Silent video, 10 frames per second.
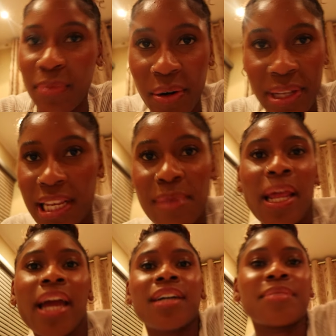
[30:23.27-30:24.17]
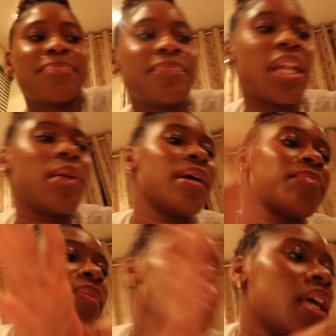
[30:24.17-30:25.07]
him on WhatsApp. Like, anyway,
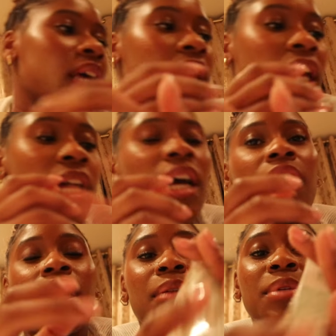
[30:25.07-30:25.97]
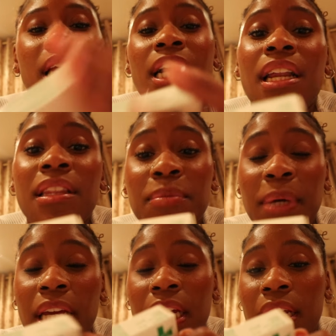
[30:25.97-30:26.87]
let me take another
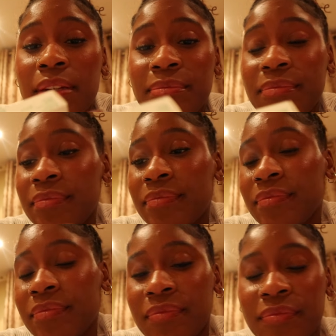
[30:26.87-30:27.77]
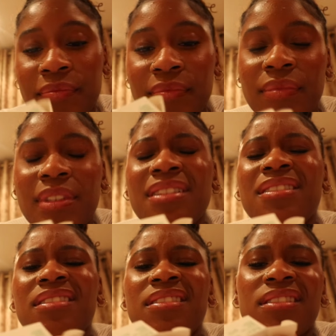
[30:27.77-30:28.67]
painkiller.
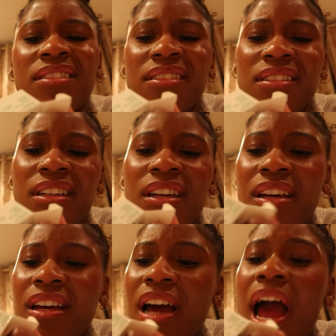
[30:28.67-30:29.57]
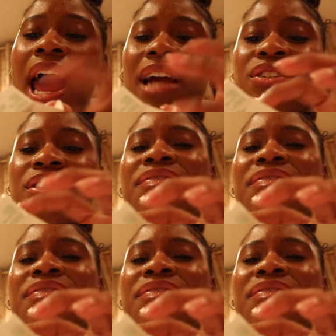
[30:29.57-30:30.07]
I actually